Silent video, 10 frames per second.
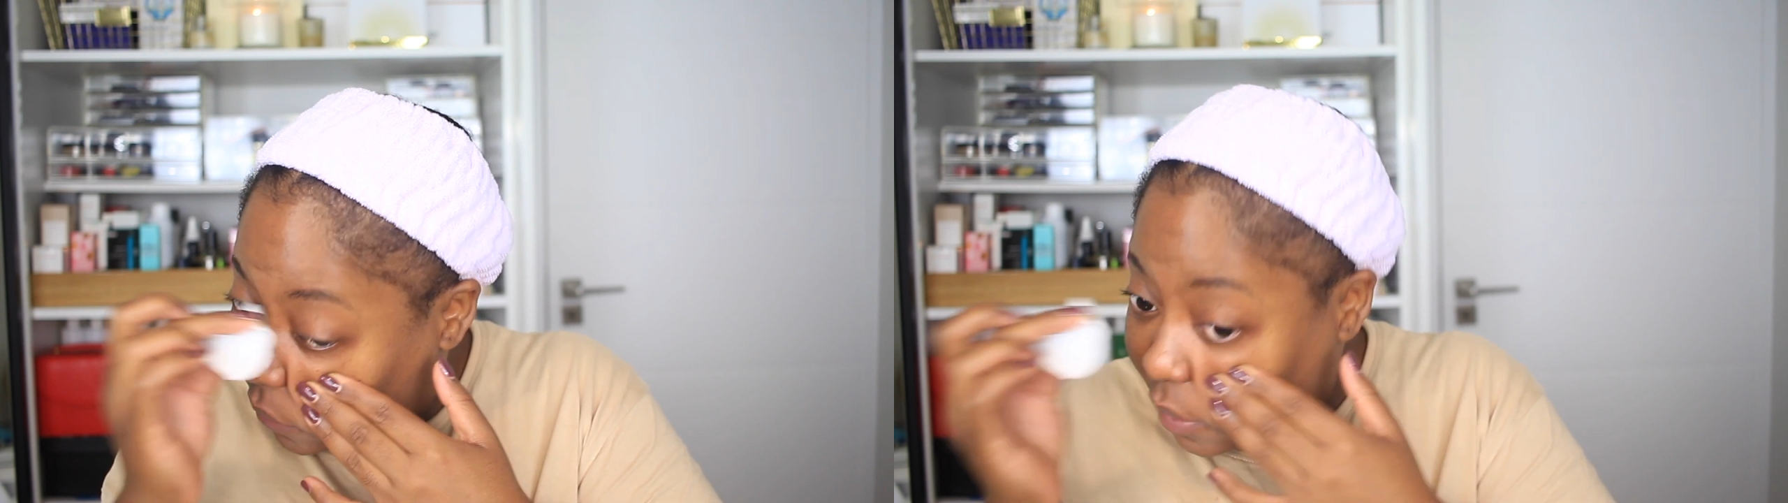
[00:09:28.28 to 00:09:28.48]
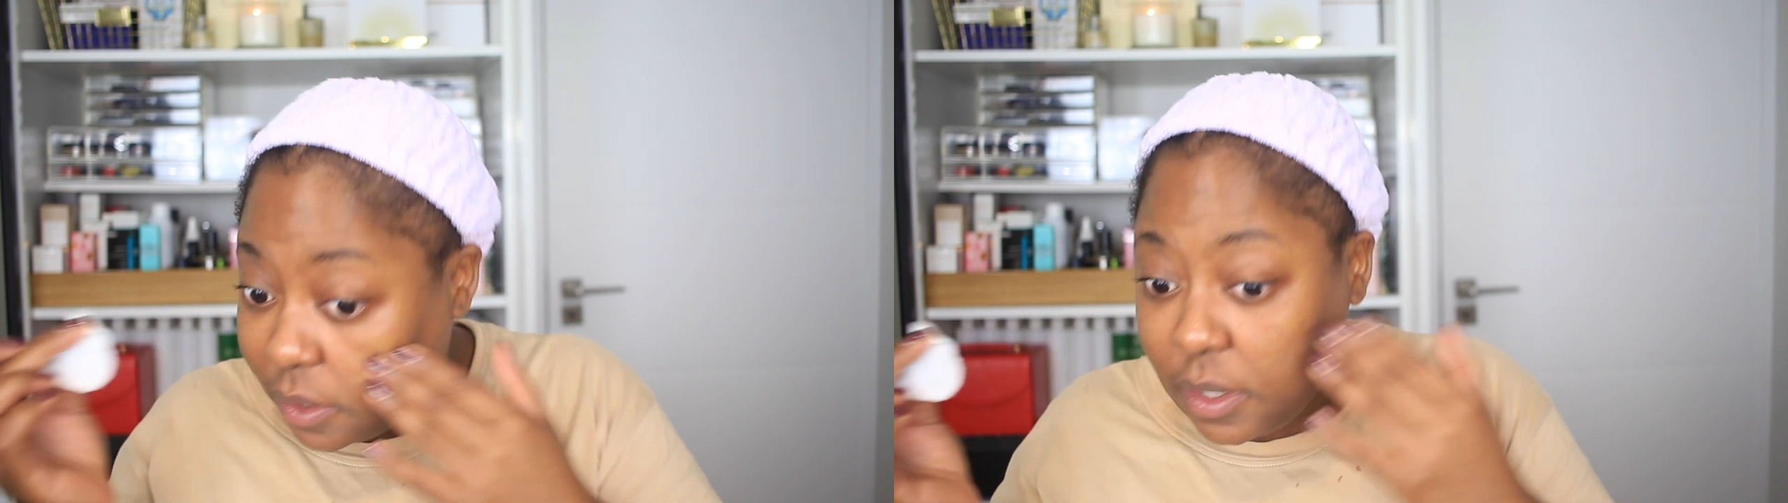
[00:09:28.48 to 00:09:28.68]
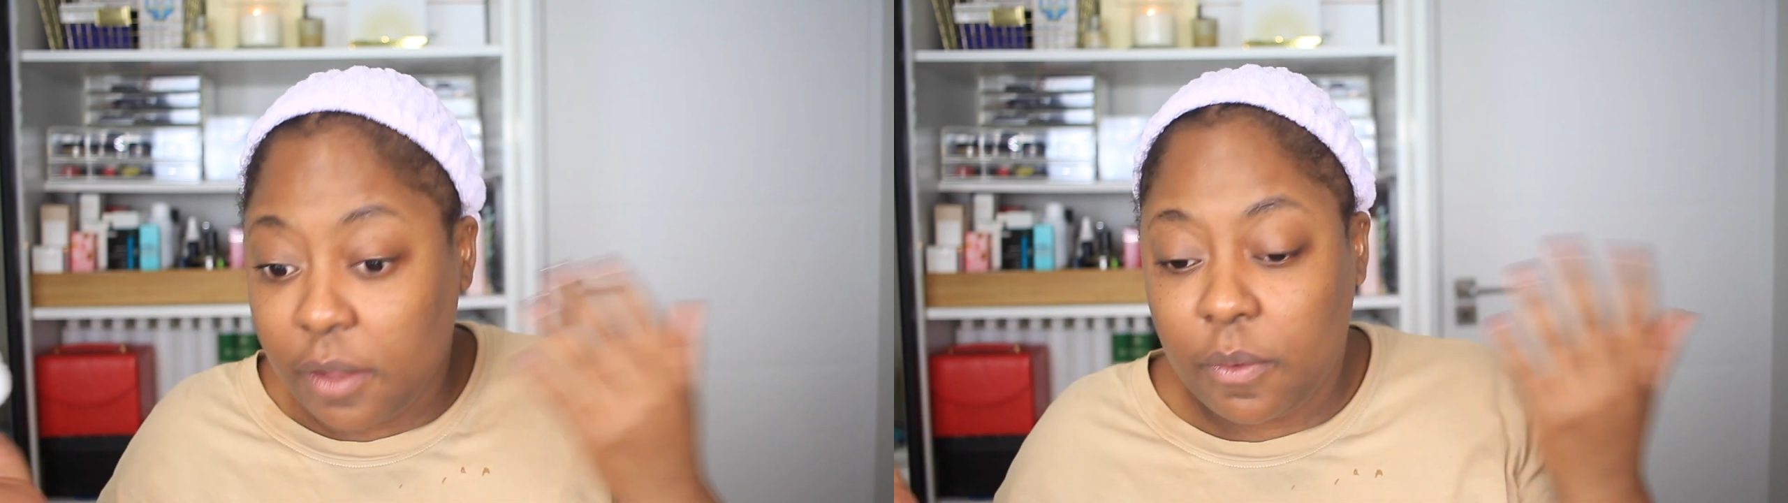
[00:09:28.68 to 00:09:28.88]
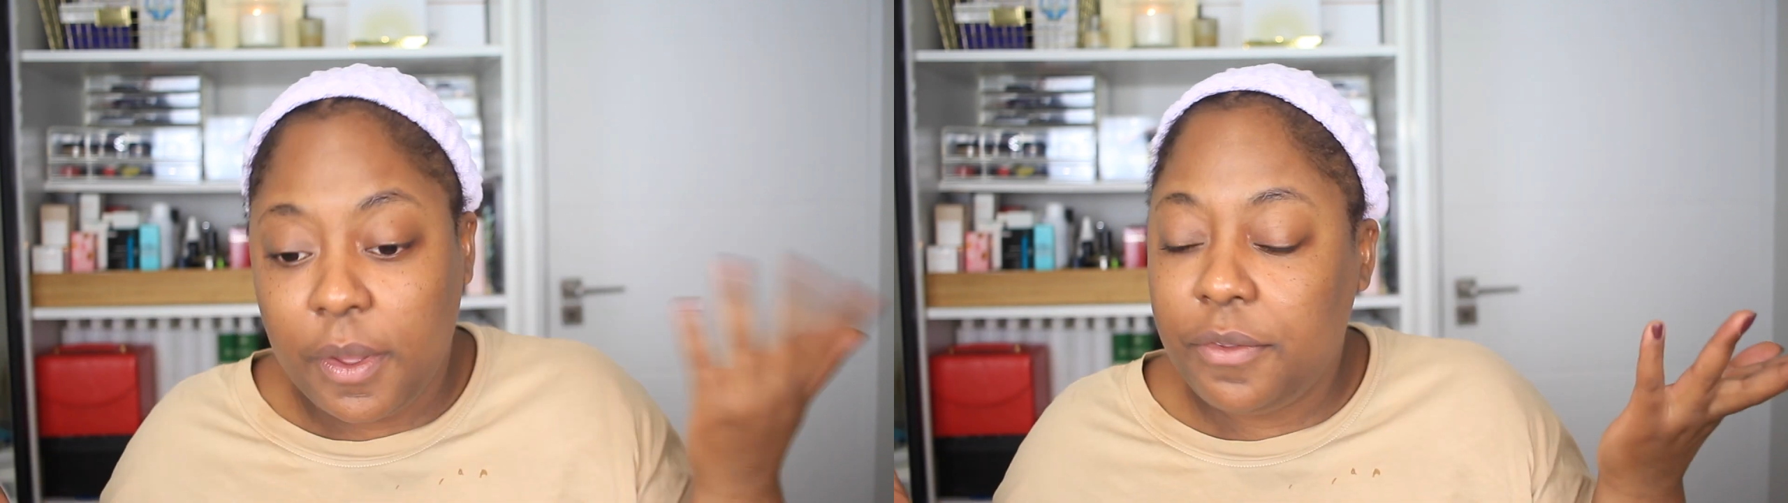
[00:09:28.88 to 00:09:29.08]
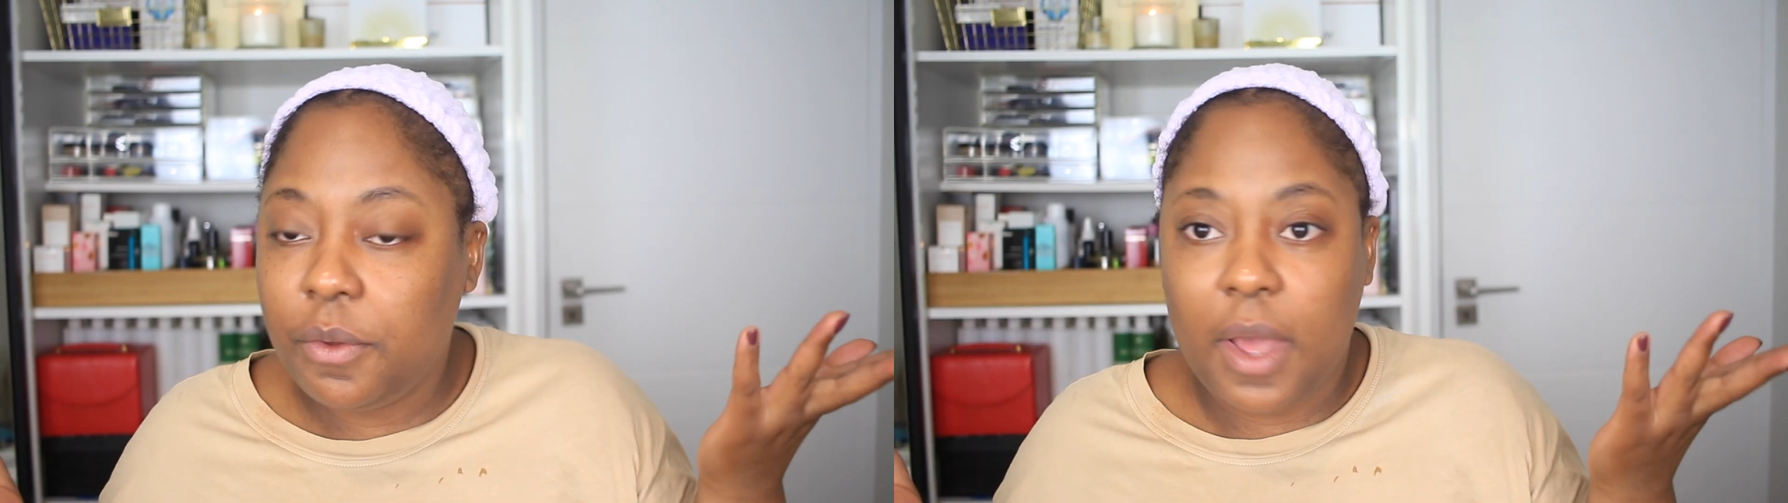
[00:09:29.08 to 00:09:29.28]
is that it can go
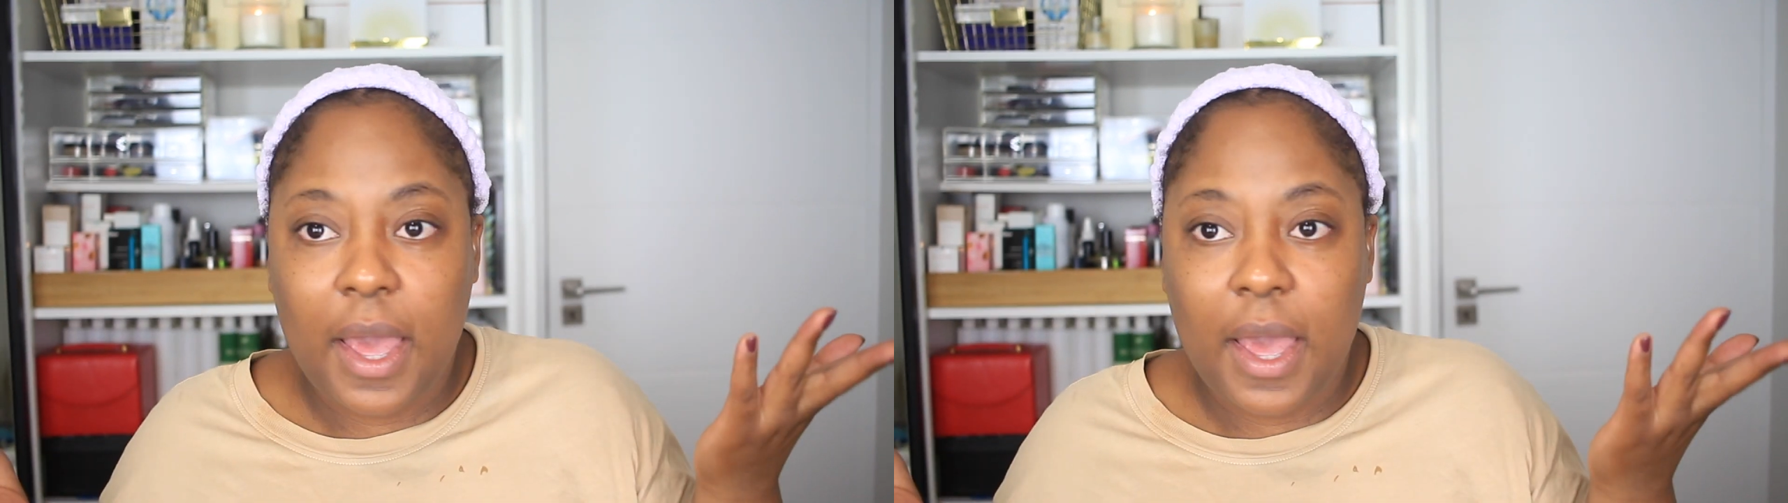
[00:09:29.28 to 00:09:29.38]
into your